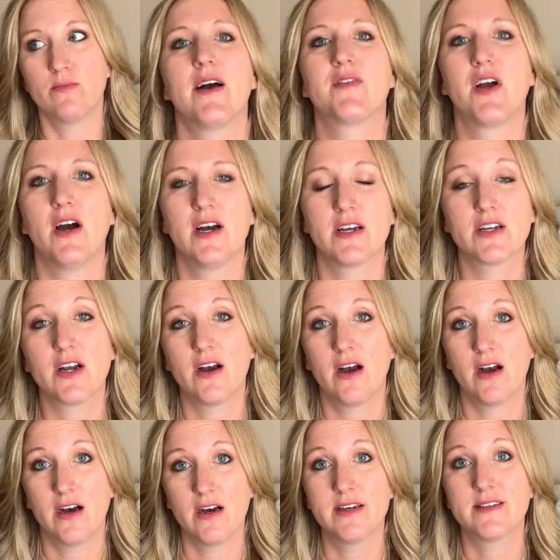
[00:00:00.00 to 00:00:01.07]
I've got
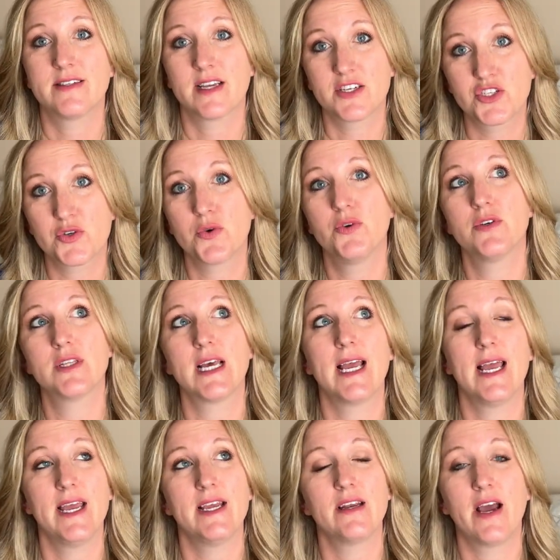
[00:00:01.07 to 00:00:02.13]
a six-year-old,
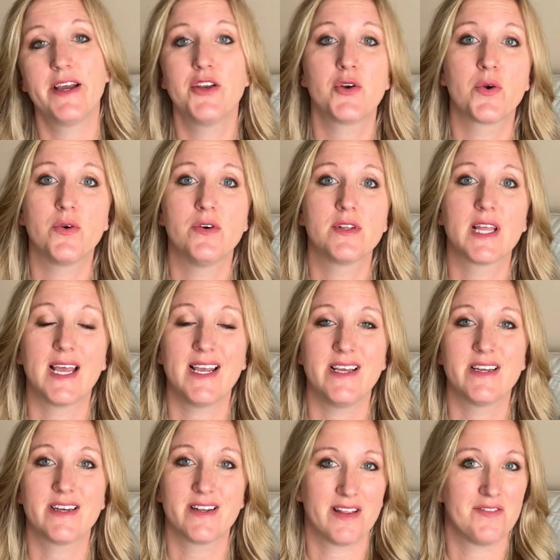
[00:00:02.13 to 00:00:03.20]
a nine-year-old,
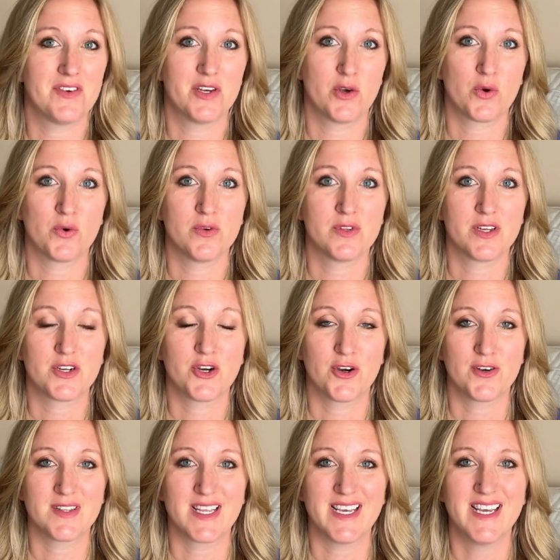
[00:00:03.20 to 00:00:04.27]
and an 11-year-old
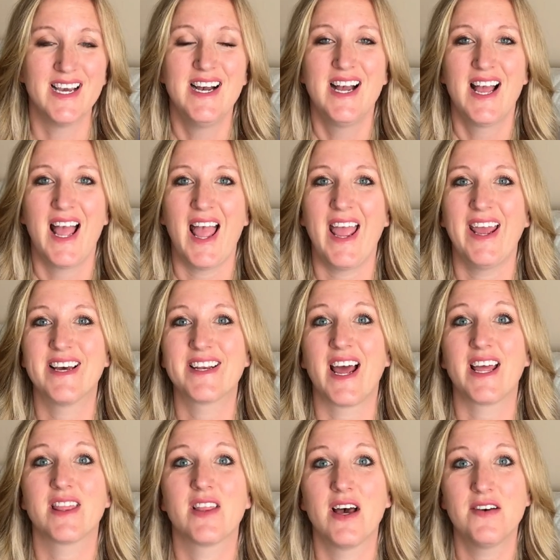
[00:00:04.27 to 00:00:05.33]
currently, and
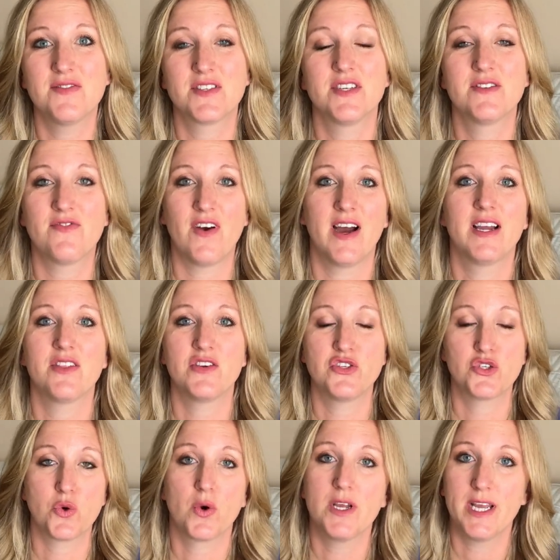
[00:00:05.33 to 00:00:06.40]
I love to find the
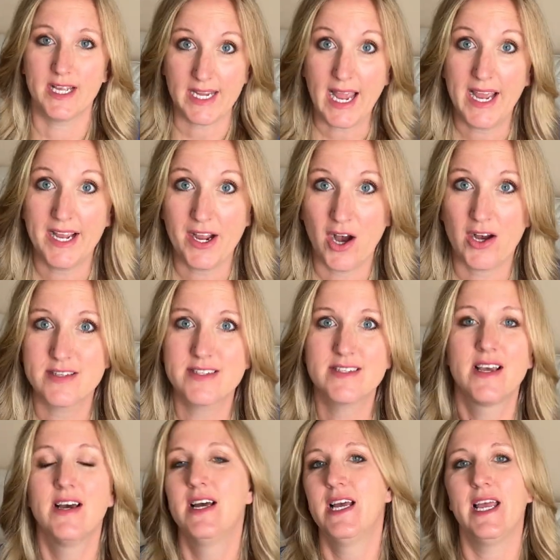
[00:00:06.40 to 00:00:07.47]
joy in chaos
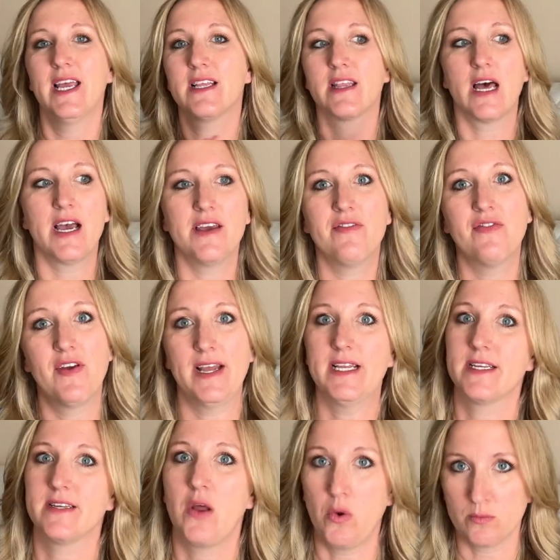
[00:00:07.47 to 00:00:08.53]
in life
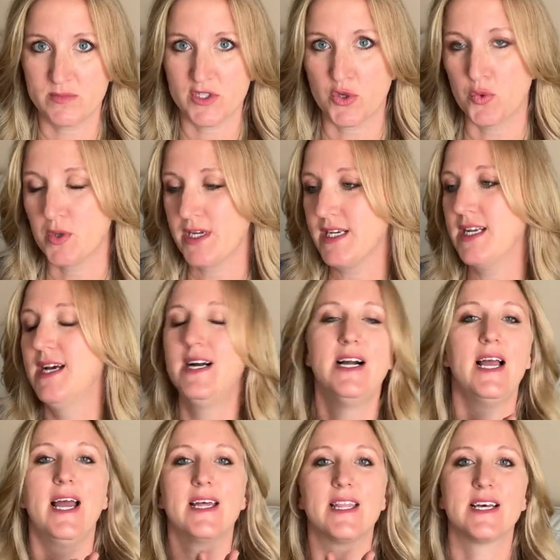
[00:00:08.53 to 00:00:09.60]
and in homeschooling,
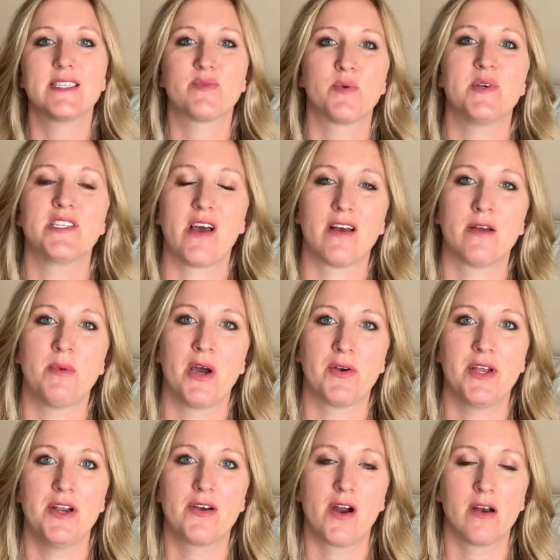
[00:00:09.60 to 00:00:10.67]
and that's what we talk about
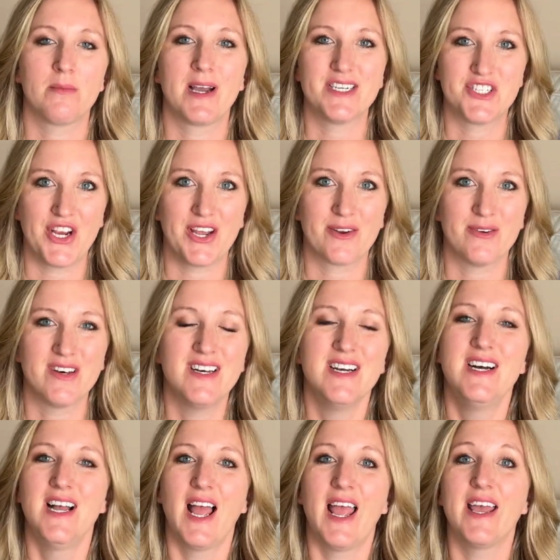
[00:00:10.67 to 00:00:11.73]
here on my channel
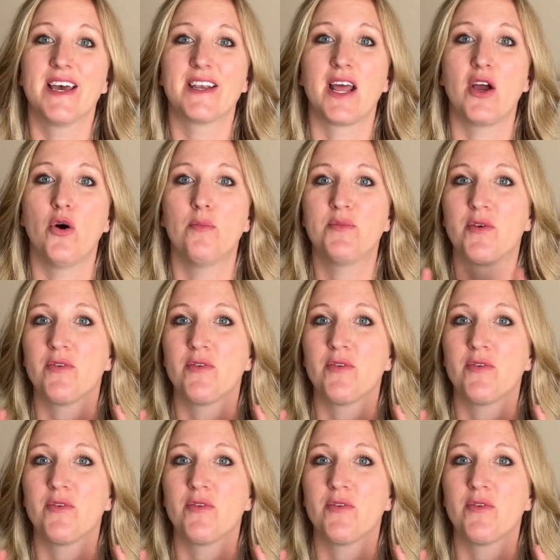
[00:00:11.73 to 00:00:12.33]
and I hope